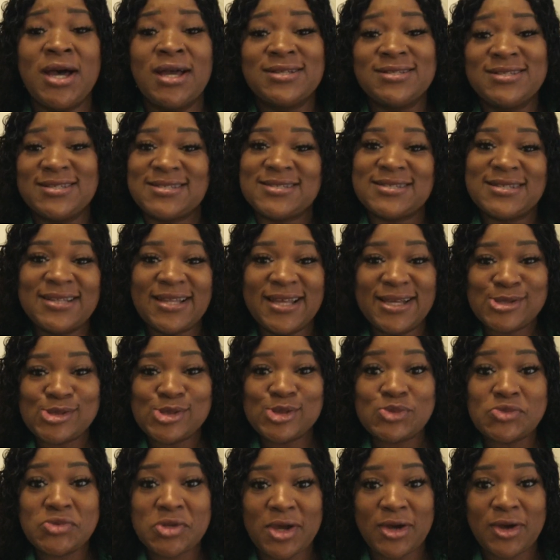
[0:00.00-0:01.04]
Just to let
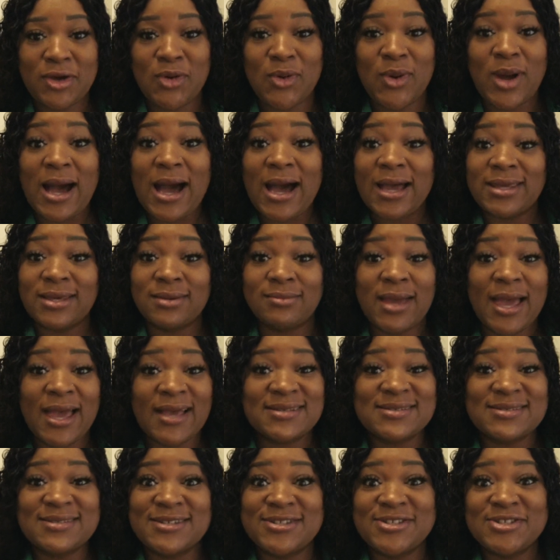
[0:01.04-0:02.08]
you know, I am
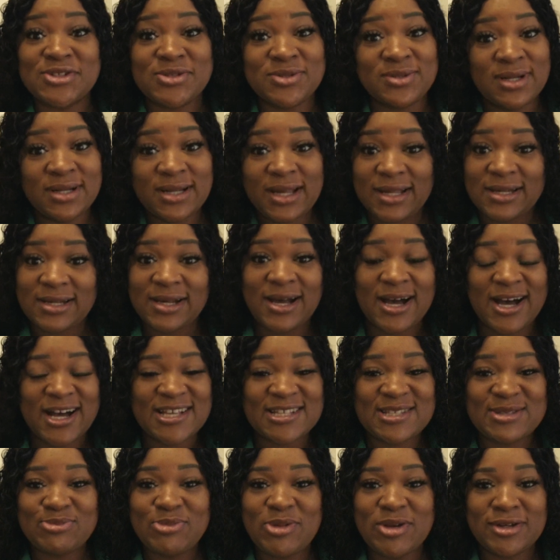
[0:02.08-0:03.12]
actually shooting at a
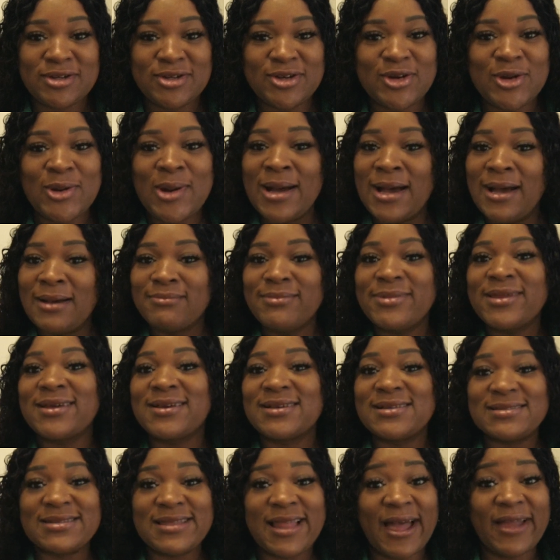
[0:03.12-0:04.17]
hospital
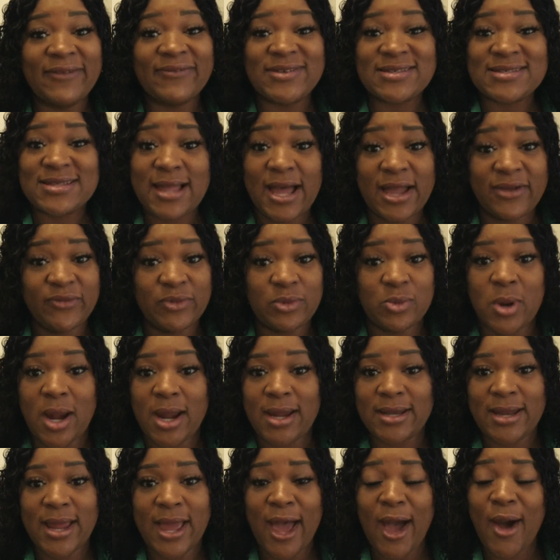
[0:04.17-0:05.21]
because life is lifing right
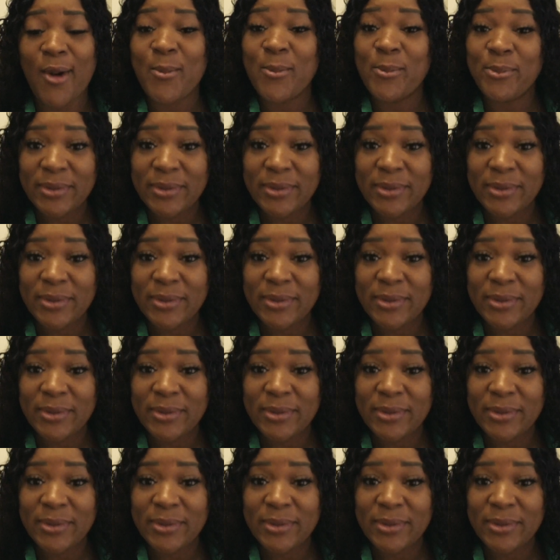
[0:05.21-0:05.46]
now.